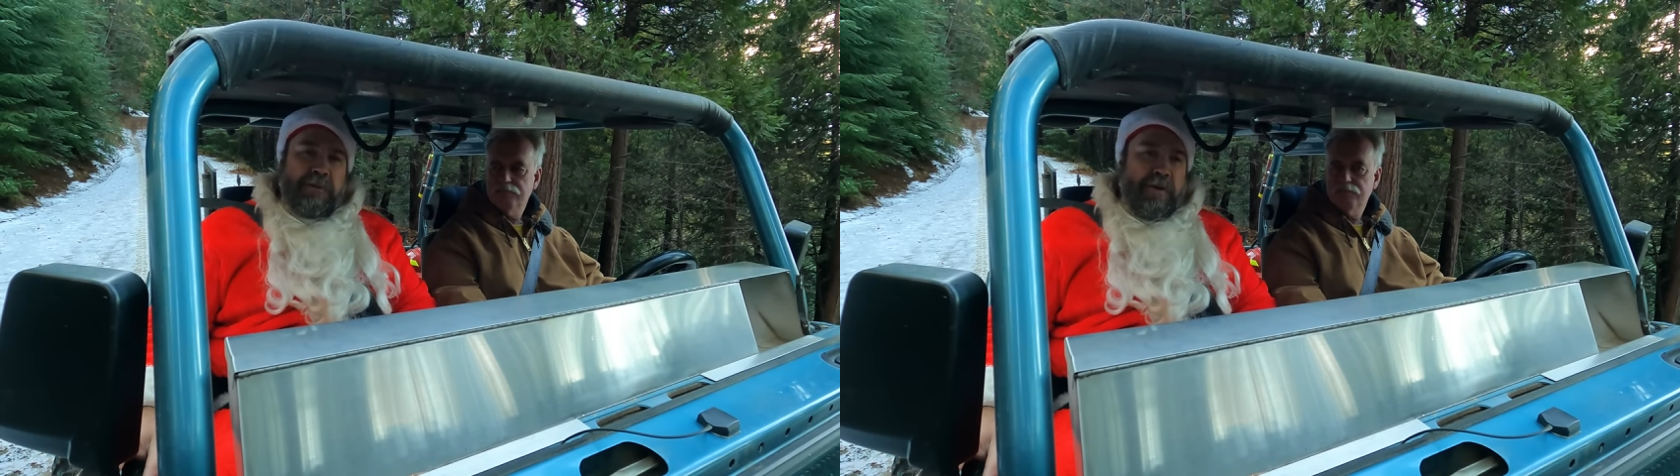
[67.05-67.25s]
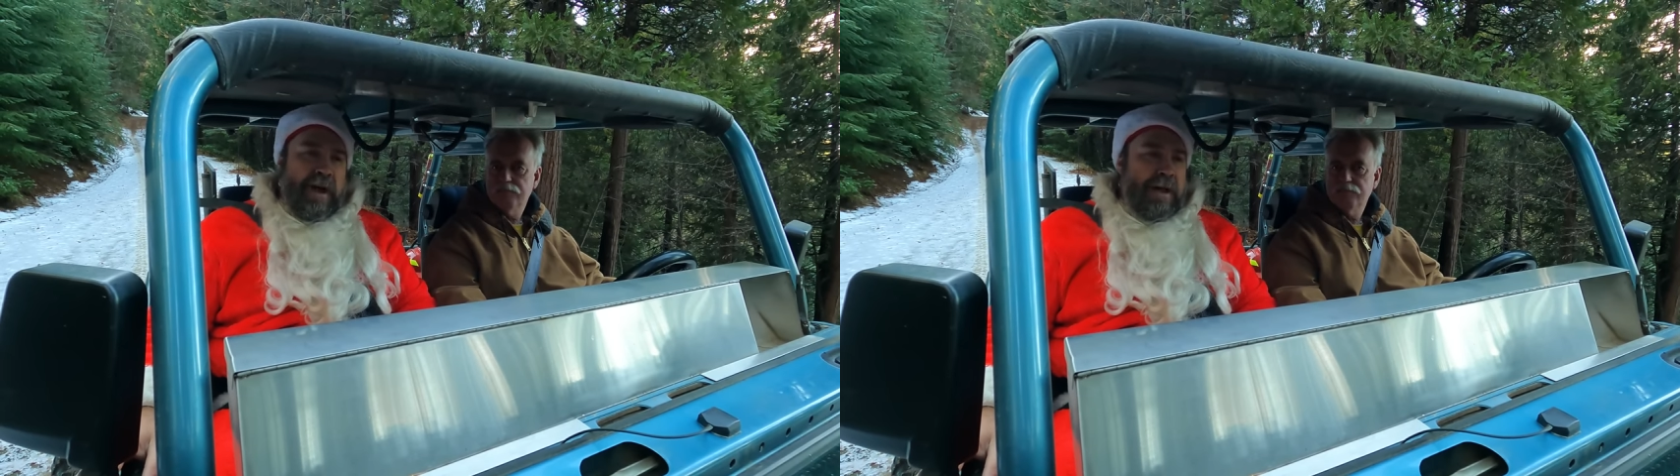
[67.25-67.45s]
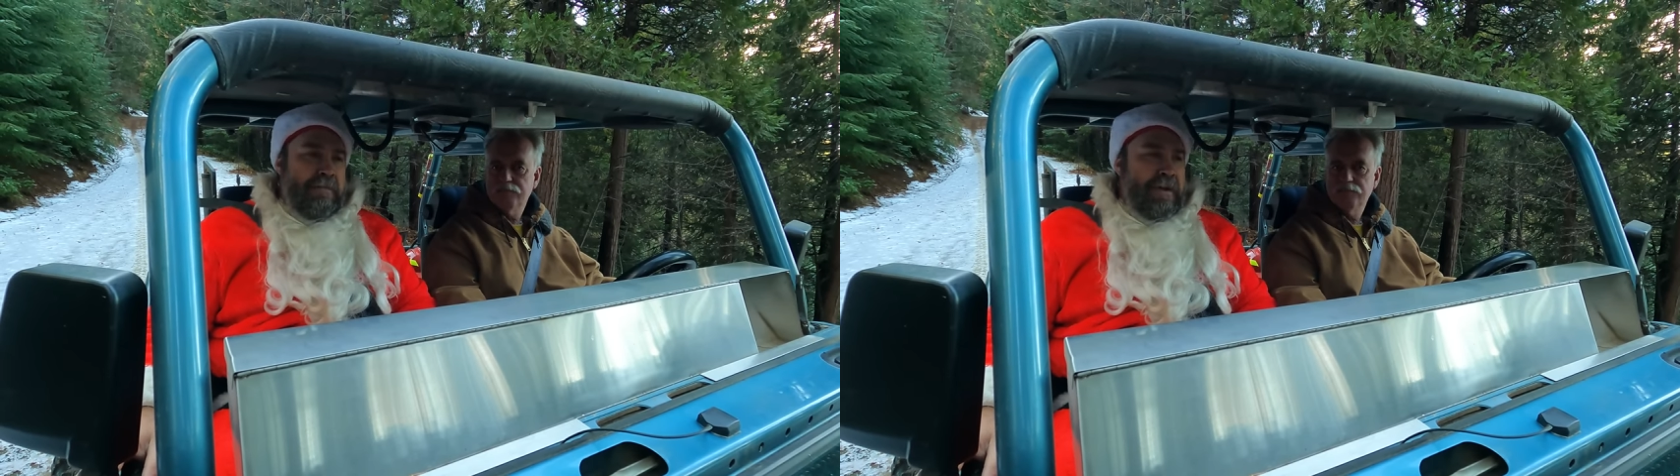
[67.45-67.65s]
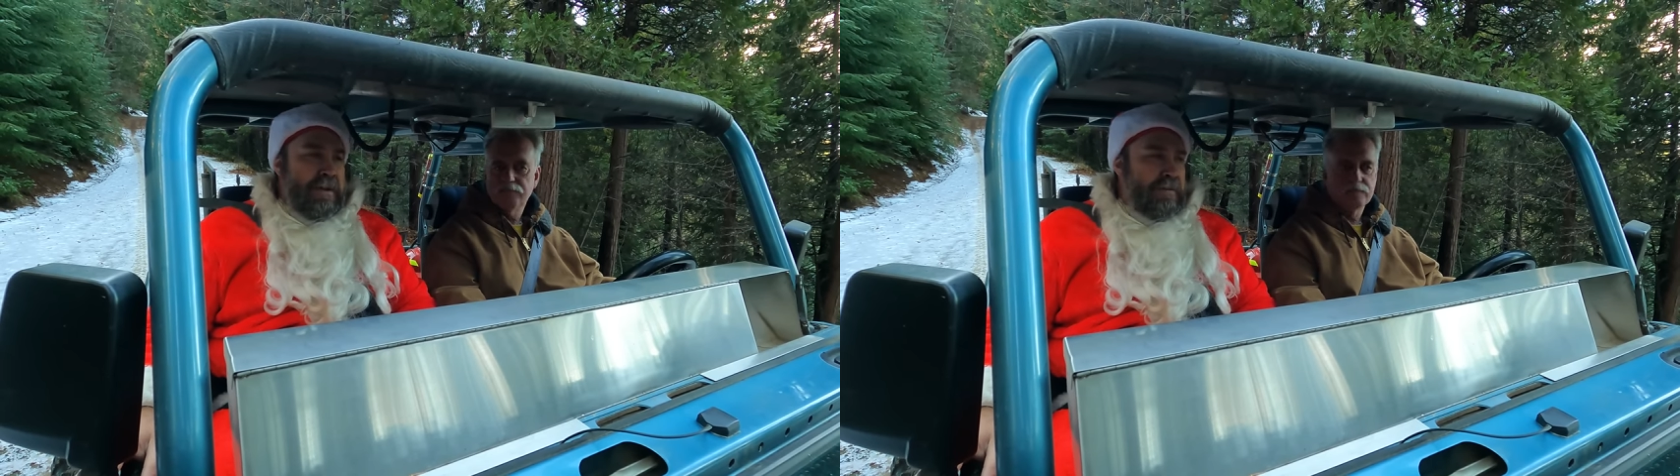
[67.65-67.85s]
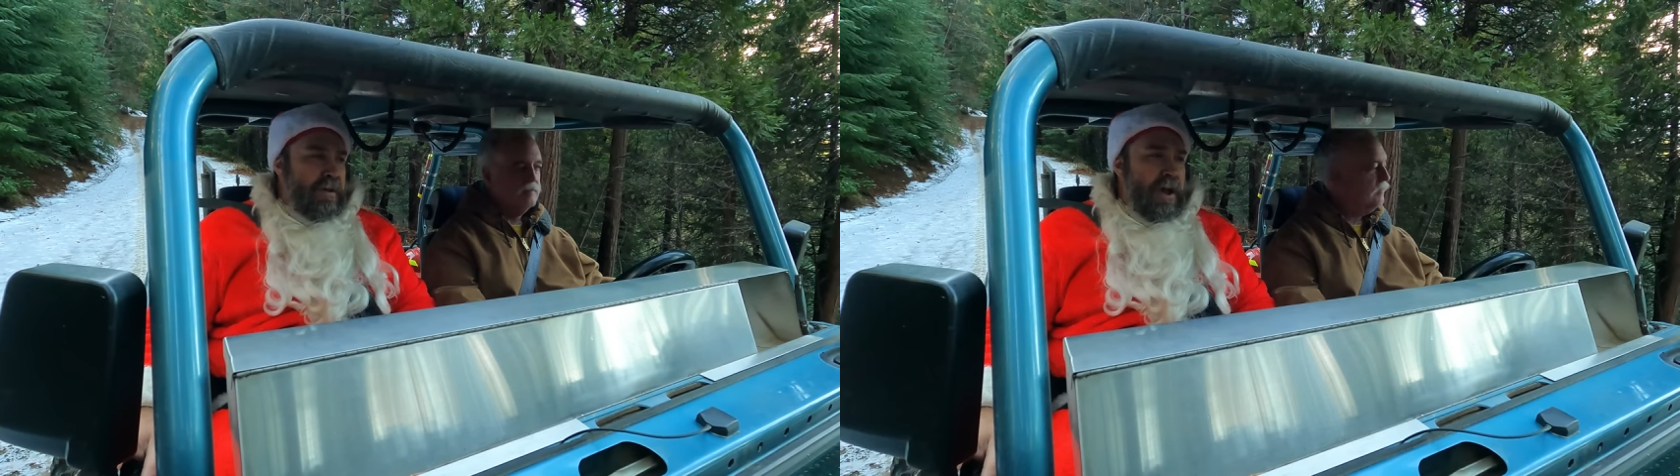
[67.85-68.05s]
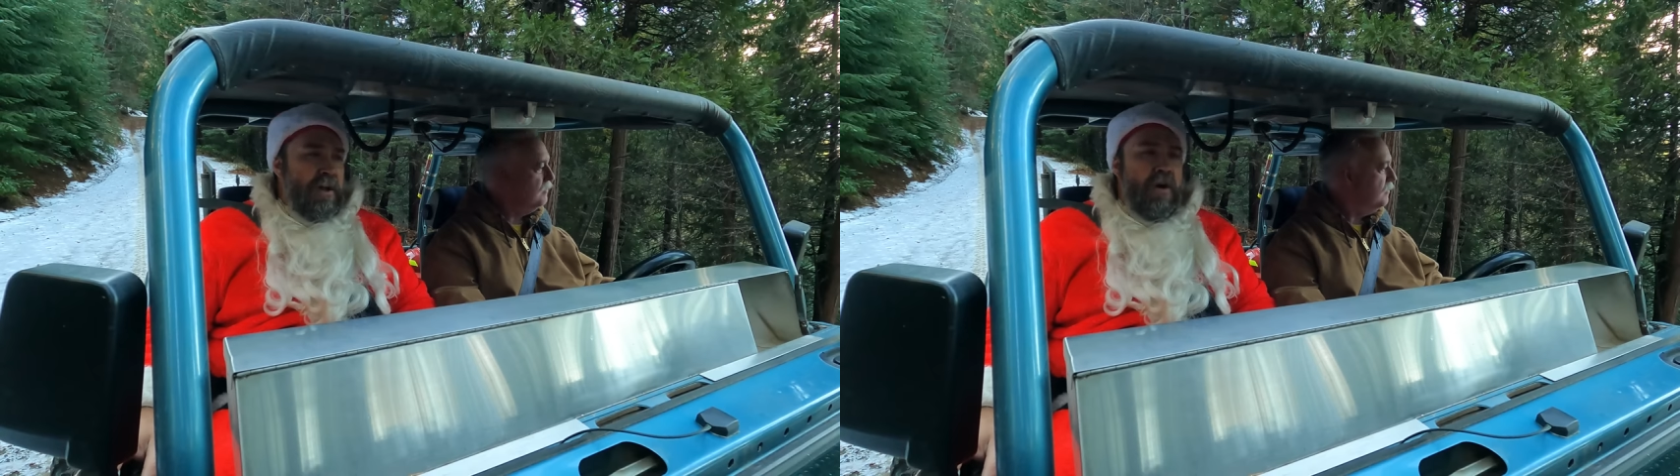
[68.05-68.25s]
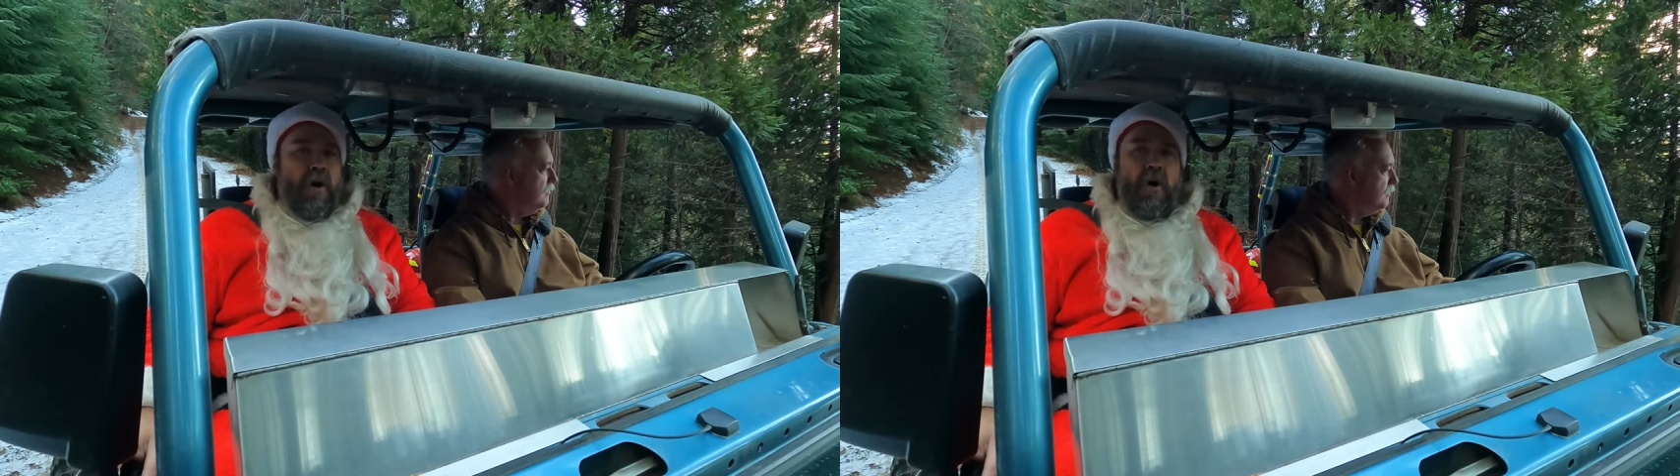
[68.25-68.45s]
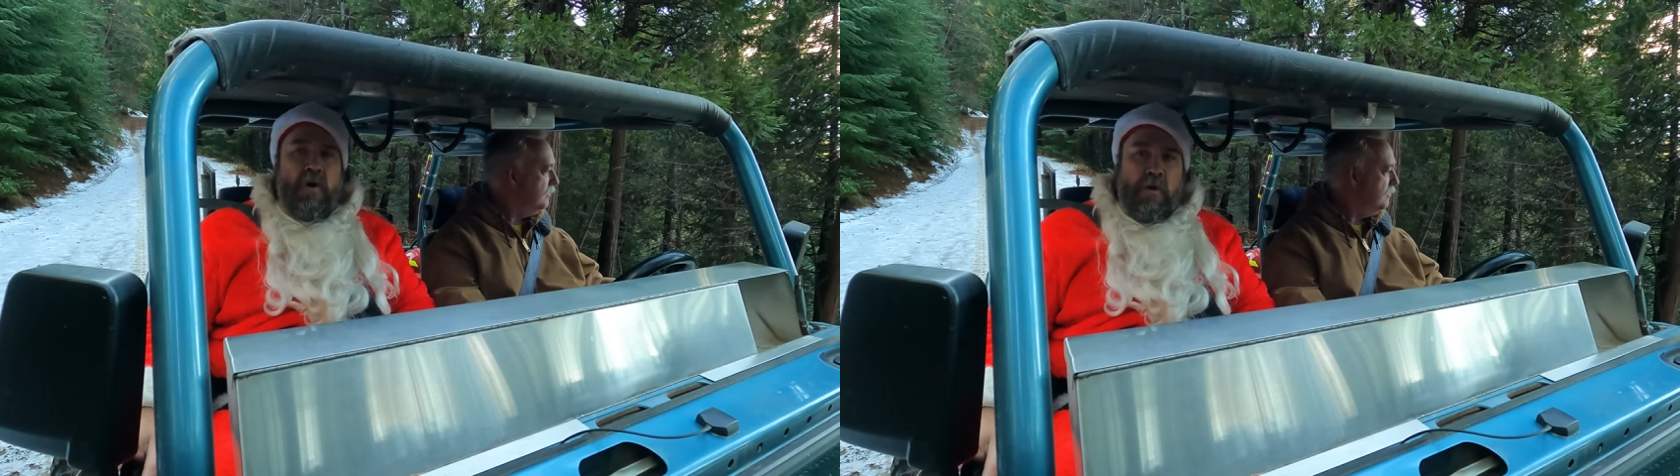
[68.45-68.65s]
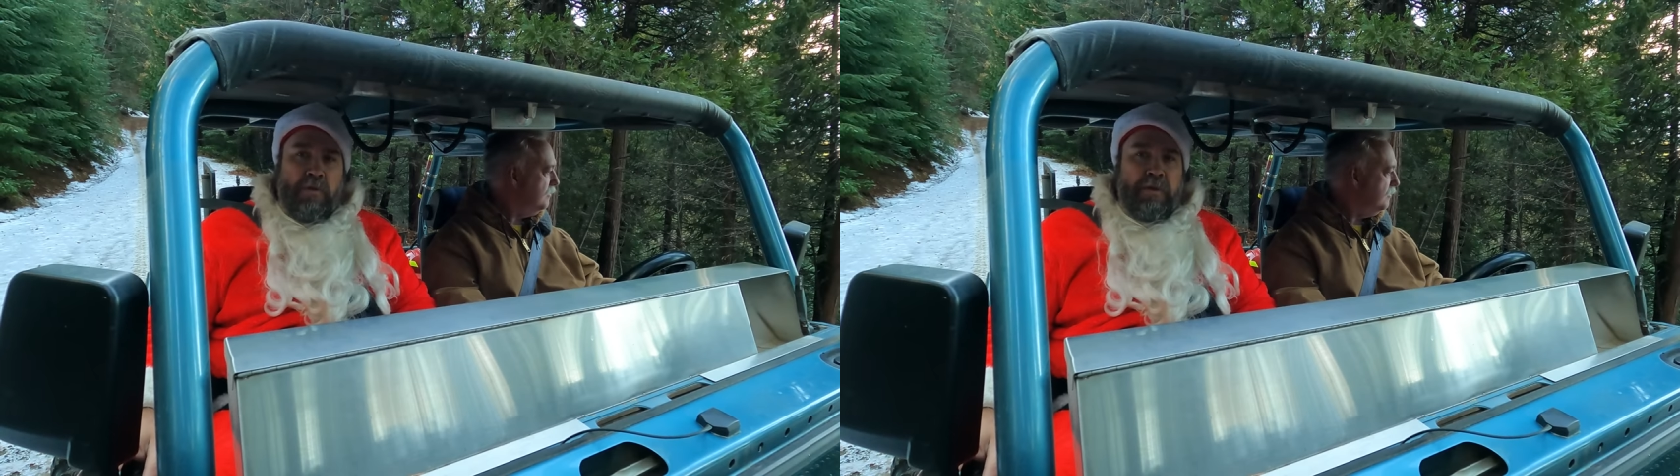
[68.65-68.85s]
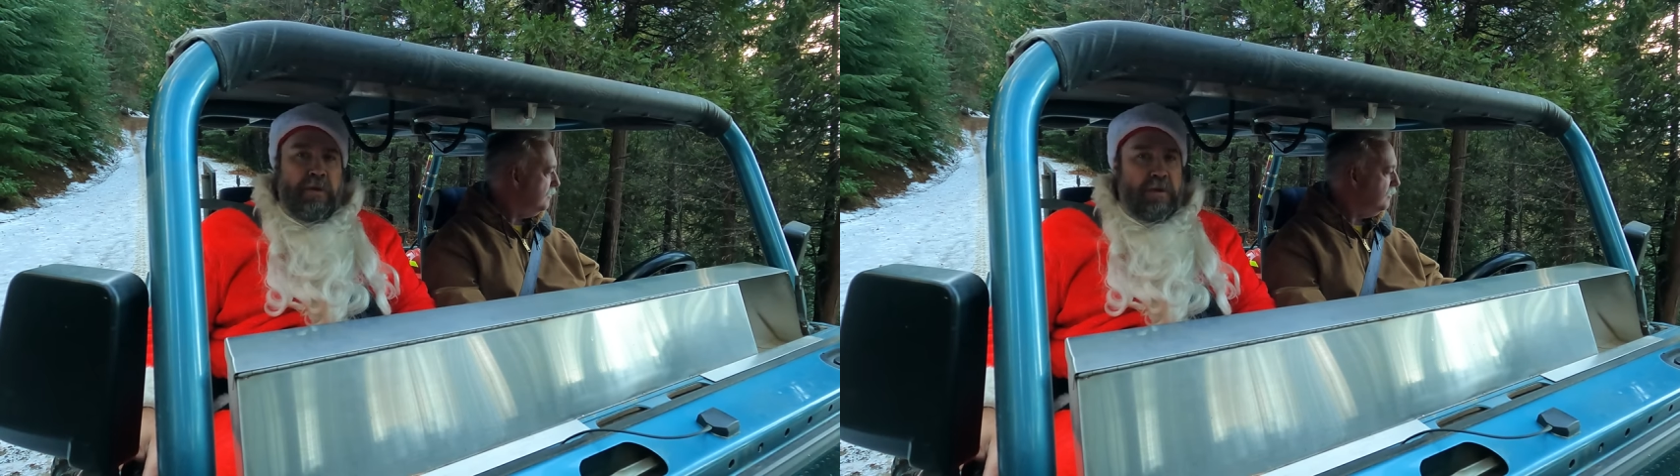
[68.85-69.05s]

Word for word: to drive and it's got all the